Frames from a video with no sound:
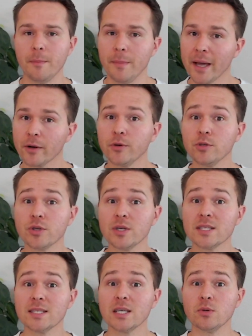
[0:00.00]

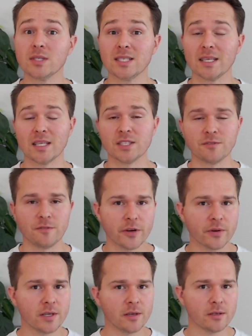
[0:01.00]
Macronutrient sequencing is
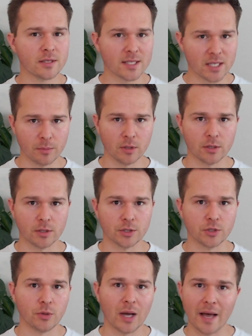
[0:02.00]
very similar
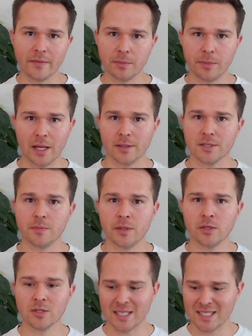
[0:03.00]
to having balanced
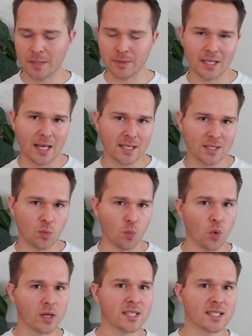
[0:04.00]
meals, except it takes it
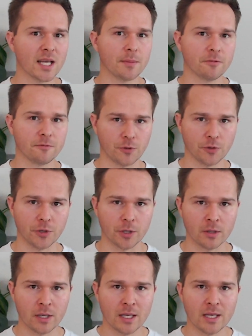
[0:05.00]
one step further.
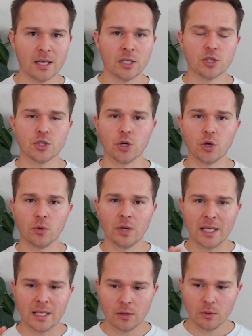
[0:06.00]
So
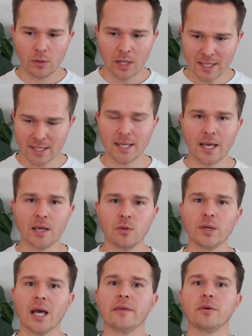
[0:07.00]
let's say
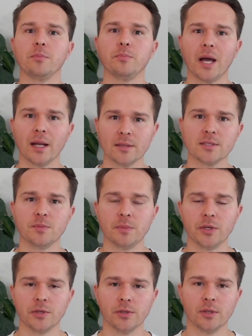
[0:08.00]
we have a balanced
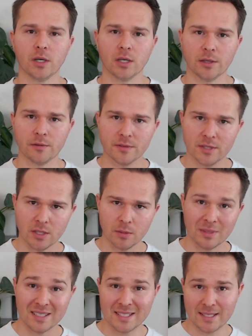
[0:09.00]
meal of
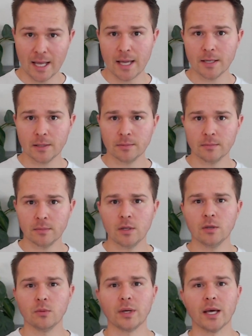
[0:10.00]
some steak,
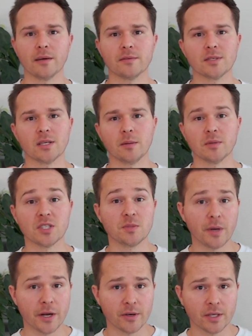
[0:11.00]
we have some
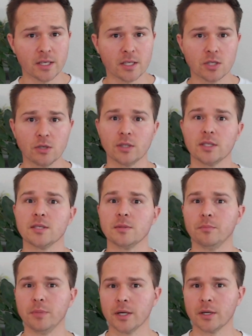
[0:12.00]
asparagus cooked in some
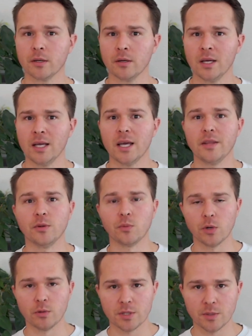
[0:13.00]
butter, and then
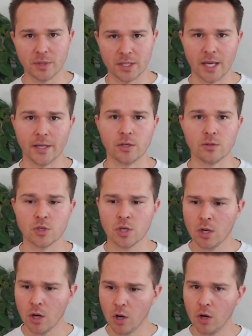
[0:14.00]
roasted potatoes.
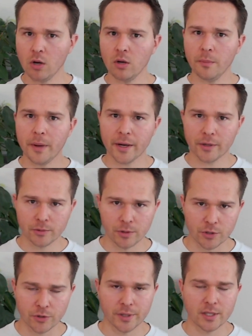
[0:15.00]
All
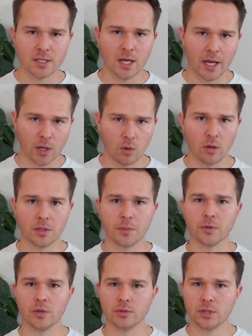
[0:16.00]
macronutrients, high quality
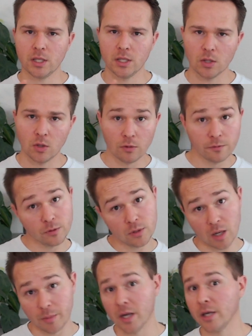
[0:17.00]
protein, whole food
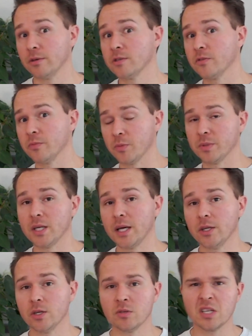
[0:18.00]
carbohydrates from the
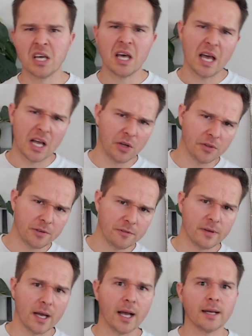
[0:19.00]
potatoes, healthy
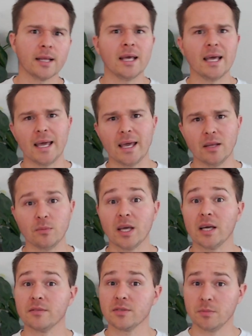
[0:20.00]
fat, and we
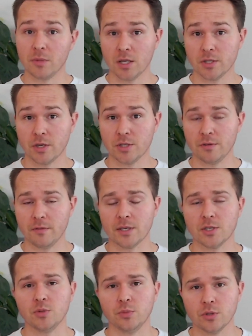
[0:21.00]
have some non-starchy
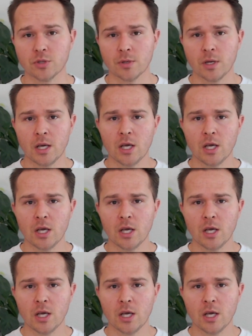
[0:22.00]
vegetables.